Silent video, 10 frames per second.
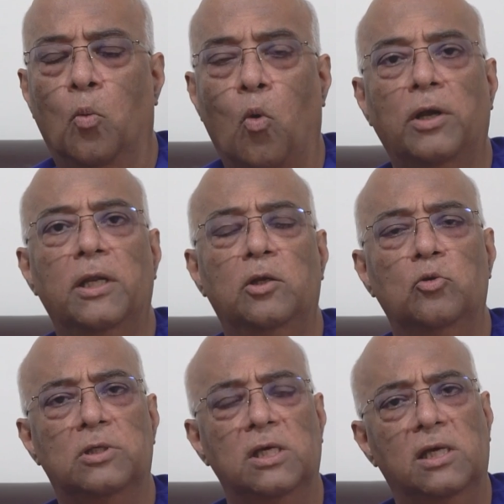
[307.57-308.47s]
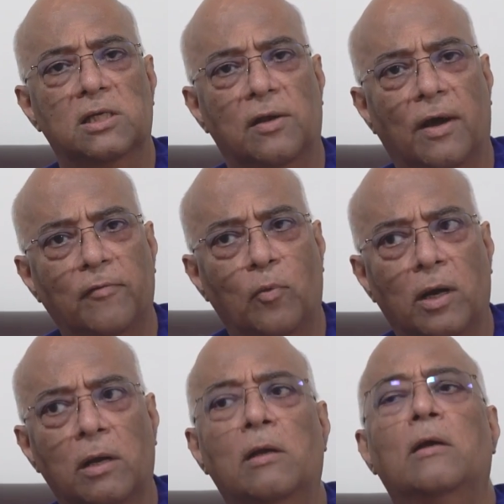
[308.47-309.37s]
wanting to see his loved
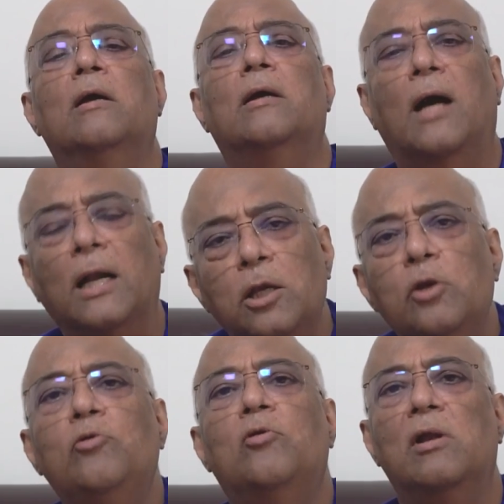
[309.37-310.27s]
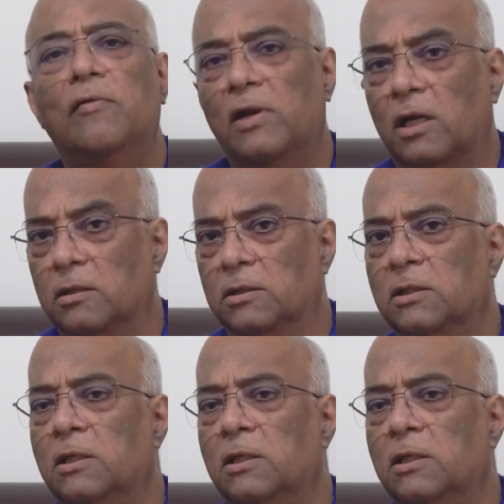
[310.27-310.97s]
one continuing to live in others,